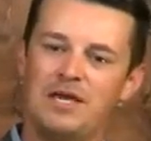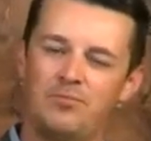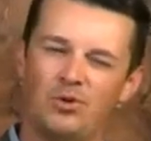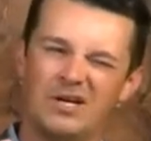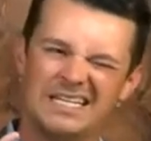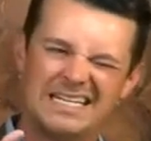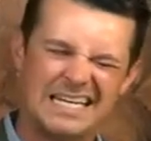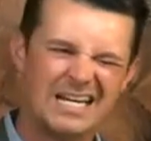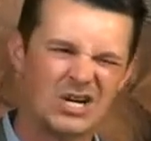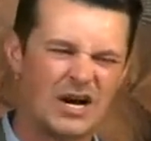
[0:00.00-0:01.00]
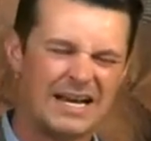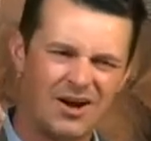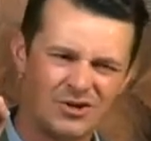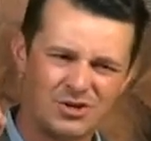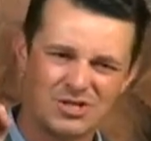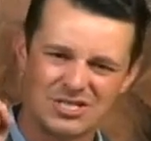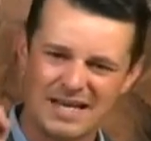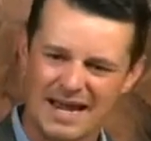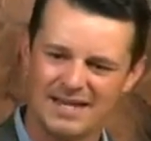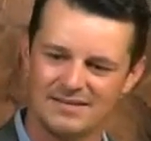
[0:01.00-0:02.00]
people can hear and
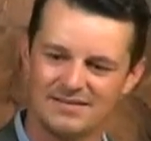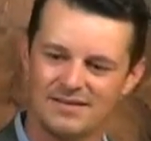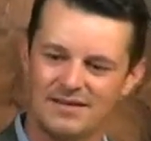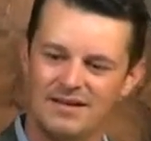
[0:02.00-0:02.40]
understand.